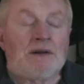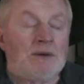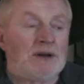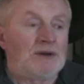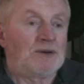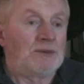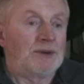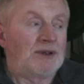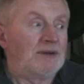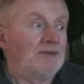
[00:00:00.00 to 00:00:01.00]
Quite a
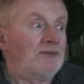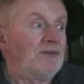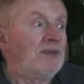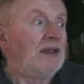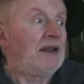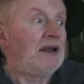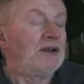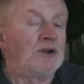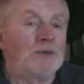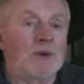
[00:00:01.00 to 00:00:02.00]
toothpick. Mm -hmm. I
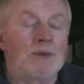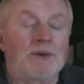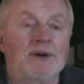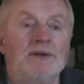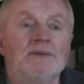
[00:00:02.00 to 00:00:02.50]
don't remember it.